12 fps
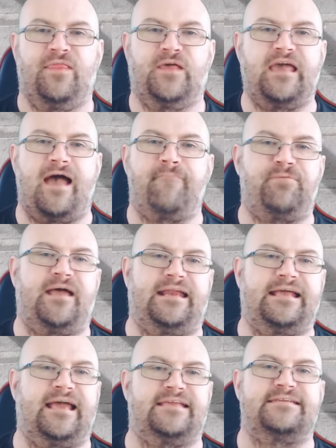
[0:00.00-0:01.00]
the
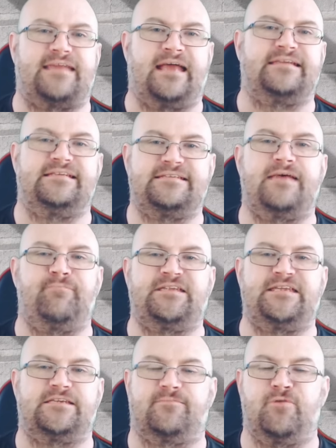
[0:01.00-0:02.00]
campaign against
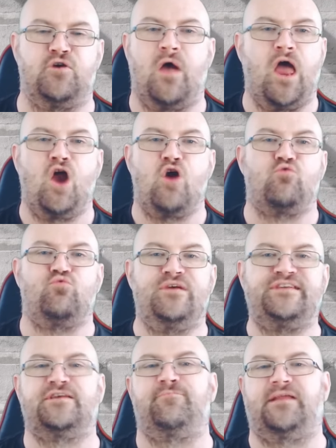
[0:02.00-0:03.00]
anti-Semitism, who
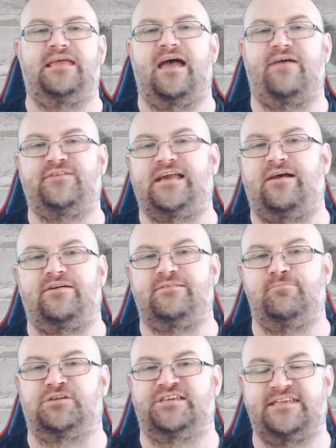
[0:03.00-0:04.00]
risibly have
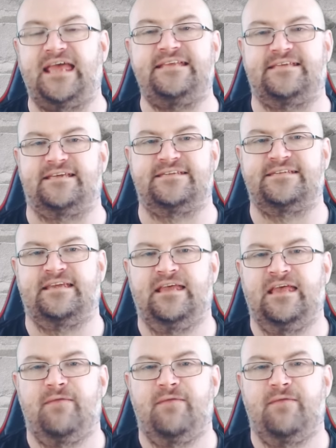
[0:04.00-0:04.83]
charitable status,